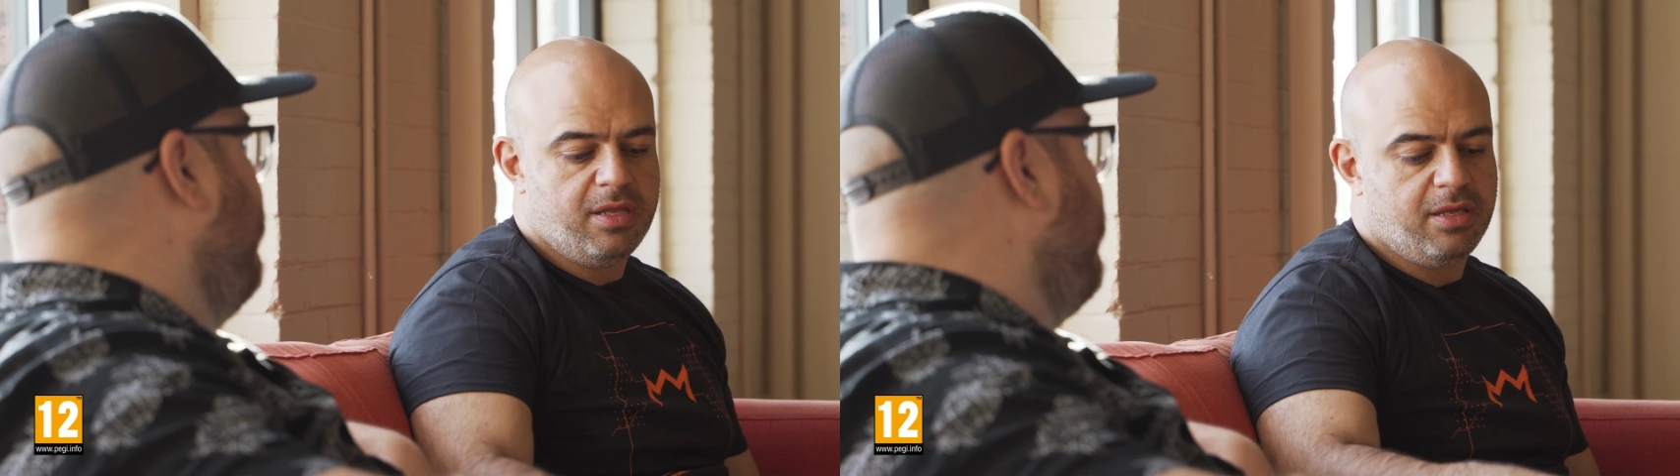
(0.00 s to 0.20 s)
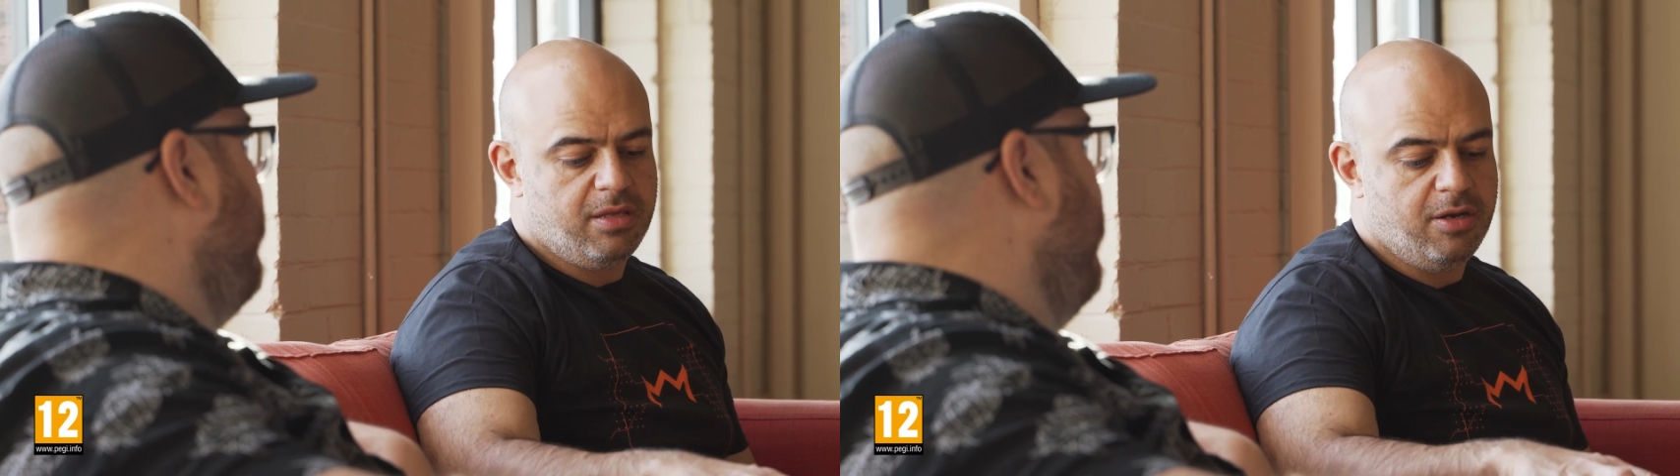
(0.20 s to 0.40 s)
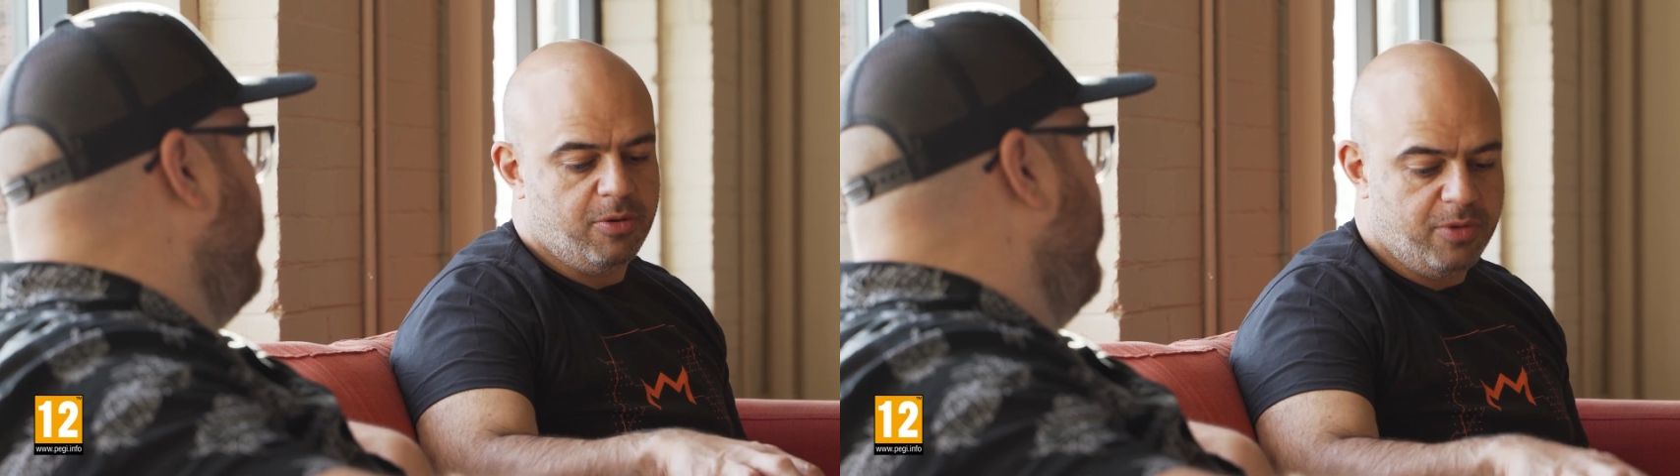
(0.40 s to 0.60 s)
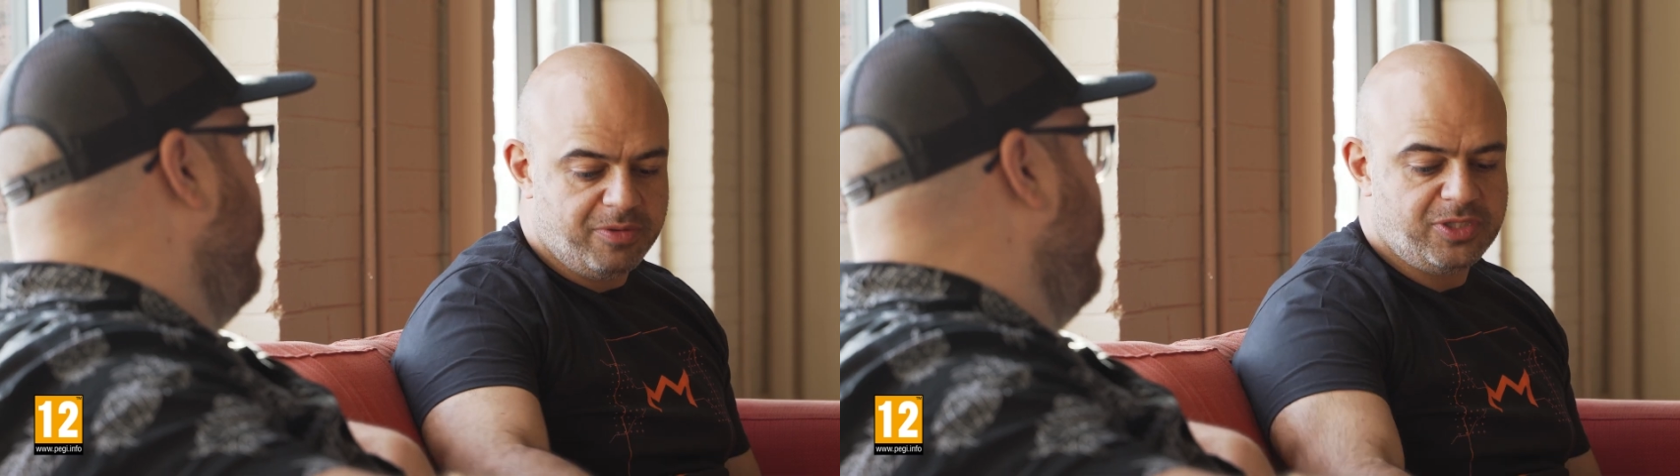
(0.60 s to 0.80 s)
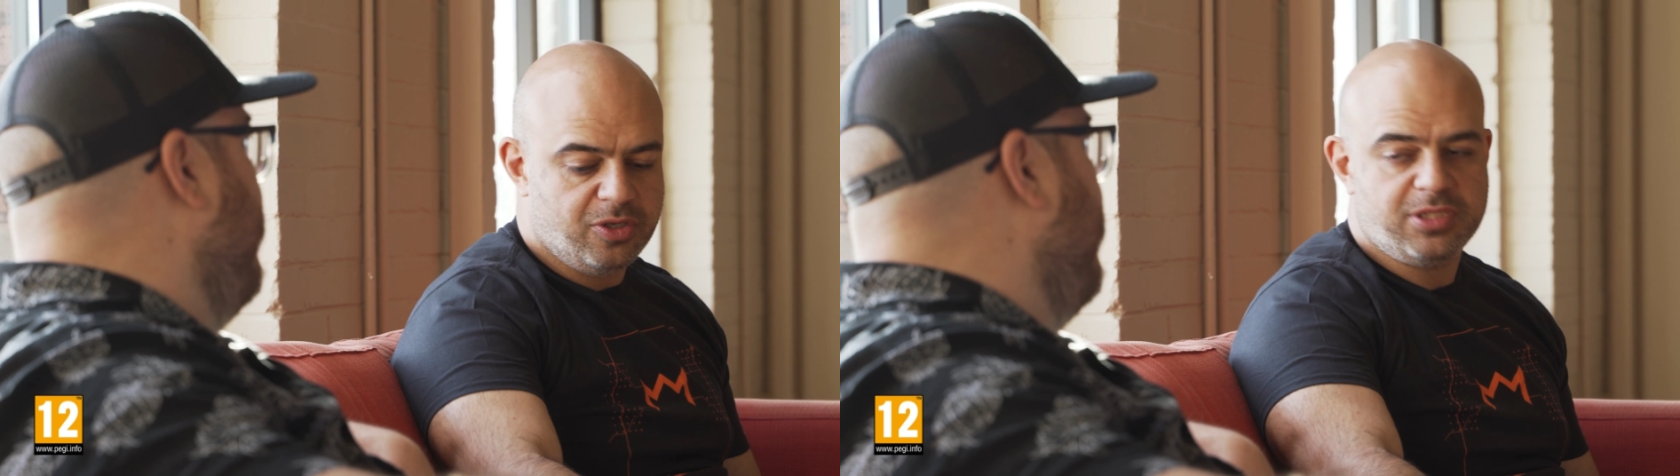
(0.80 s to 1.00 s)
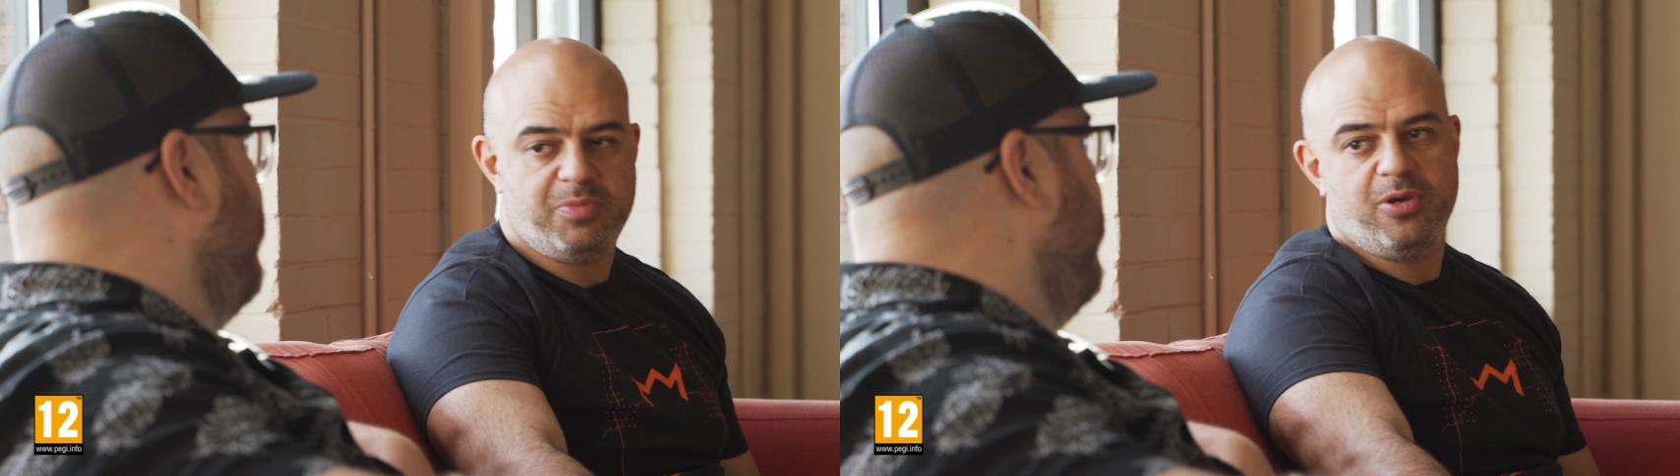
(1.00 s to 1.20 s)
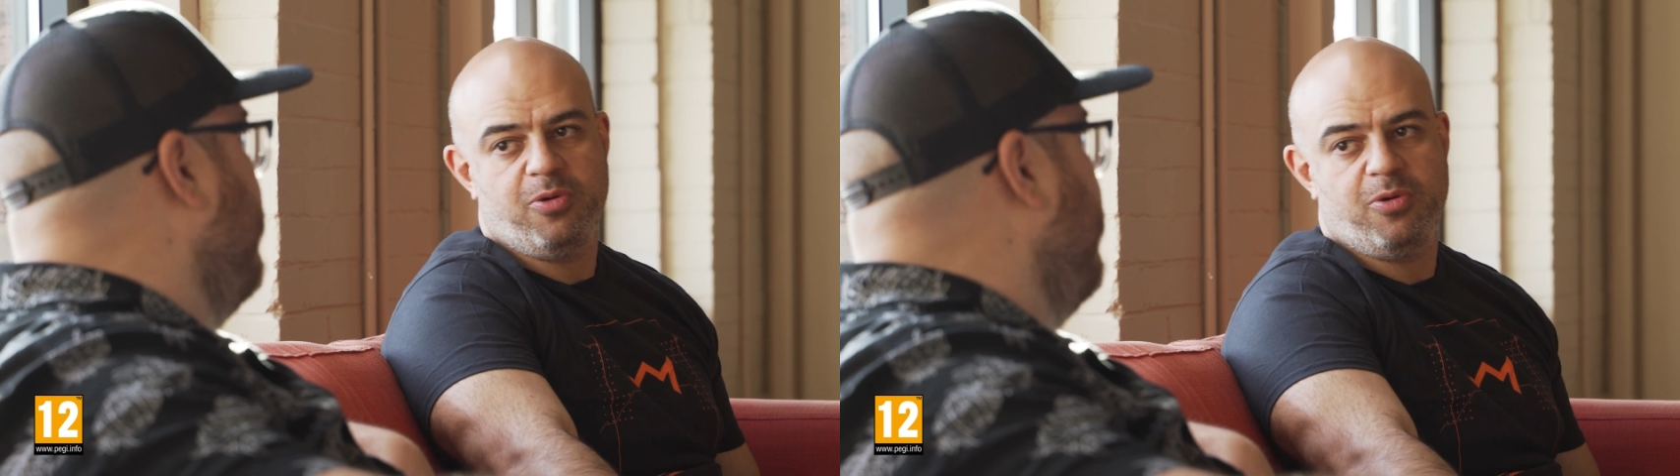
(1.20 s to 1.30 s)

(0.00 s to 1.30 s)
think, we always talked about